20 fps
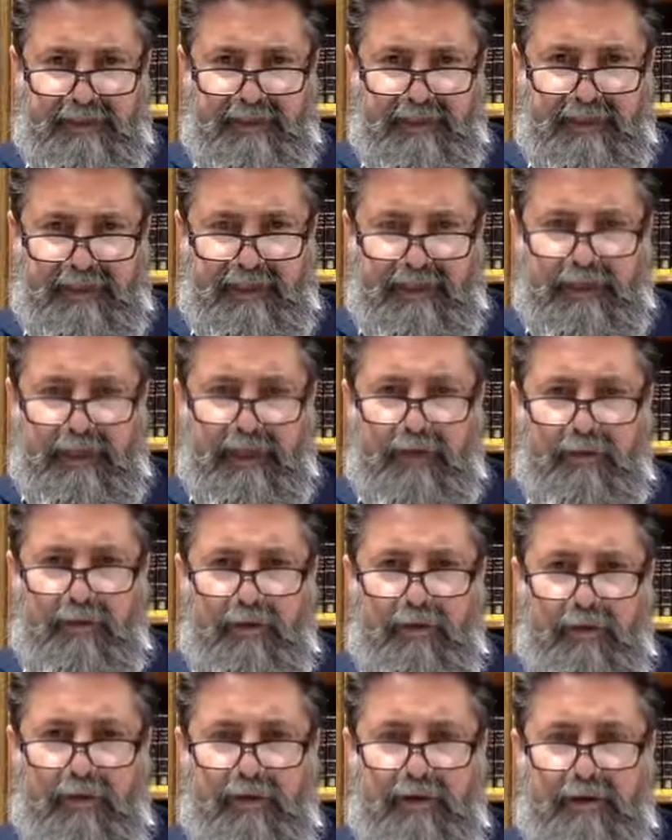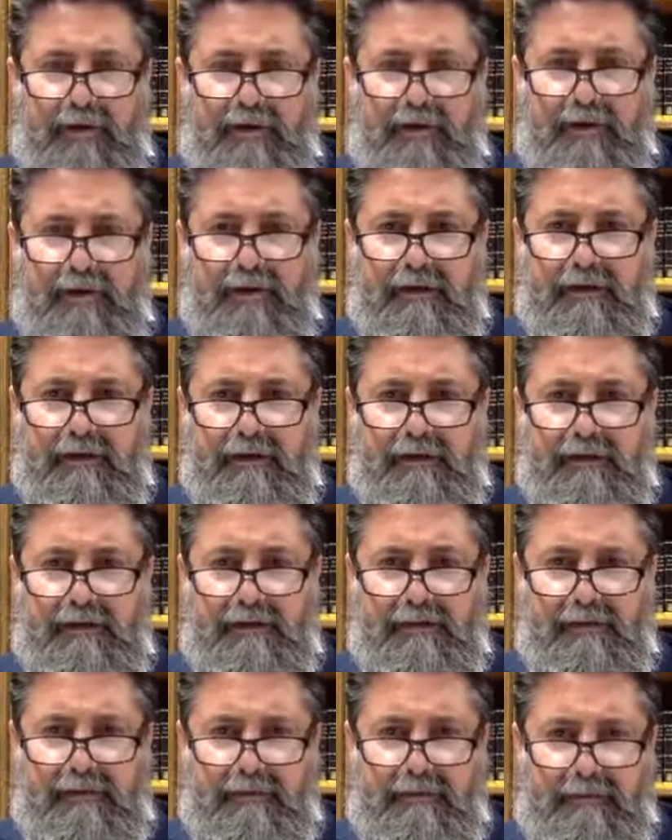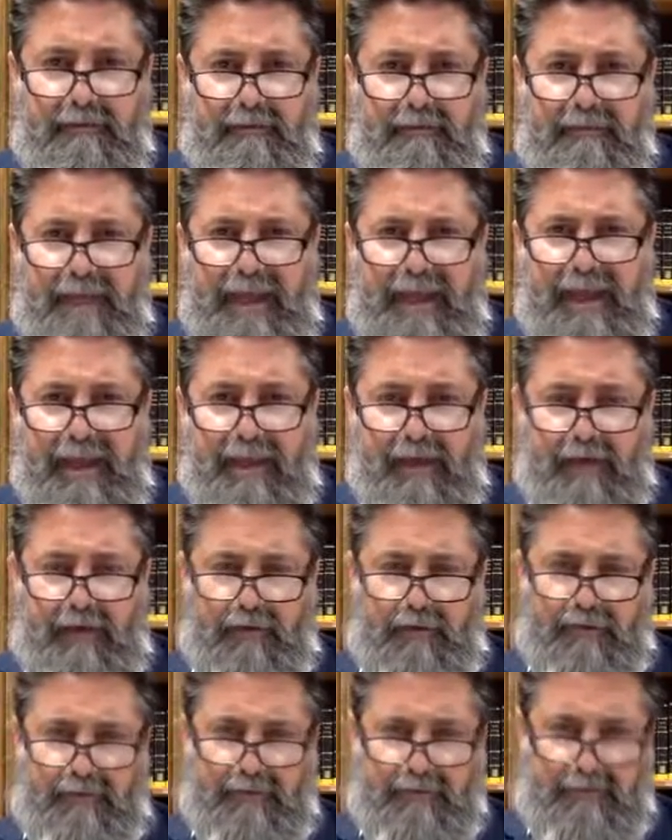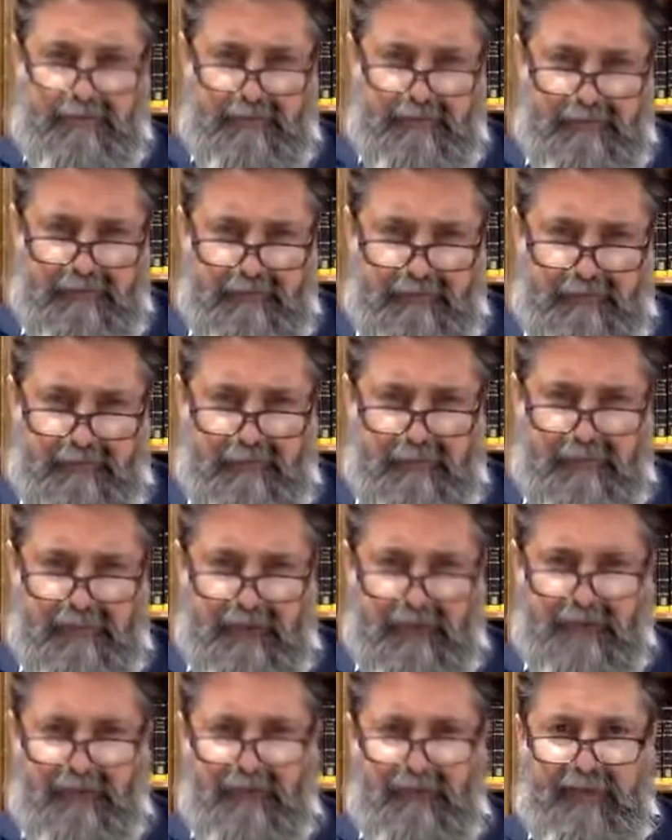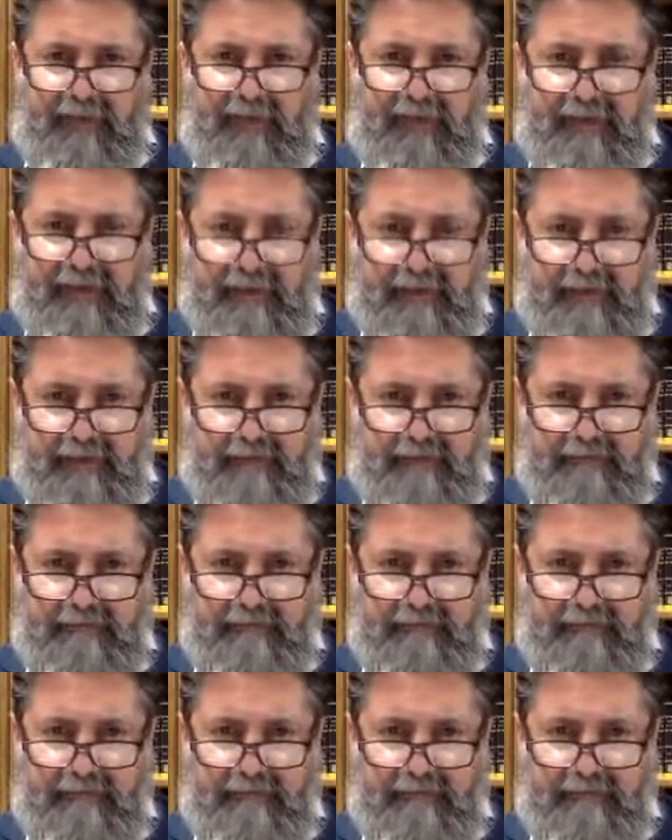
and I will make you give me a son.